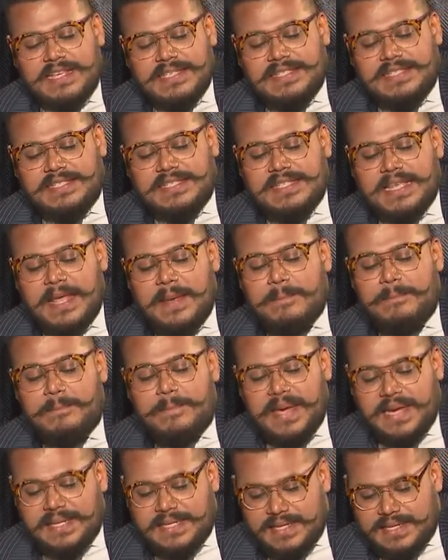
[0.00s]
is
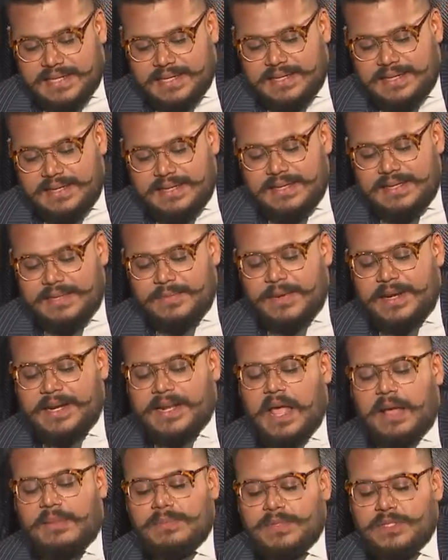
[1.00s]
better when
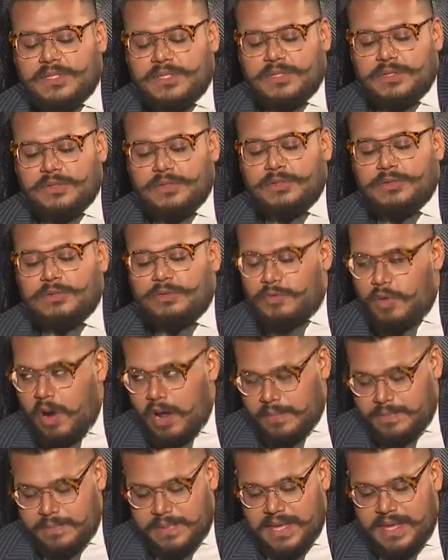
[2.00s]
it comes to
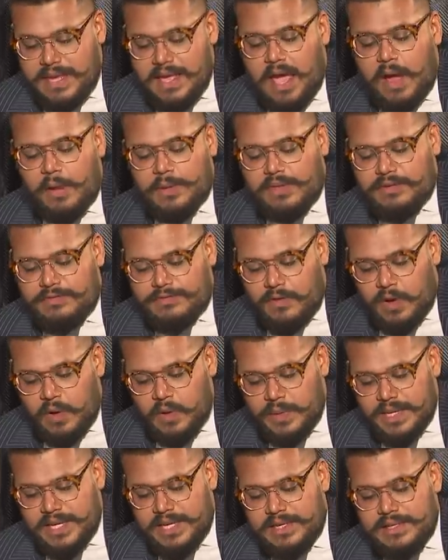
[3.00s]
rugby out of the
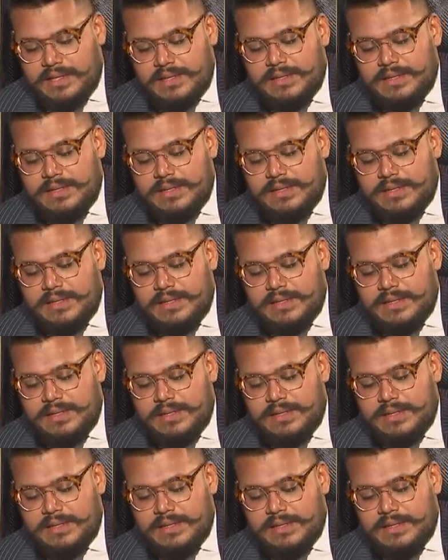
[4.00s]
following?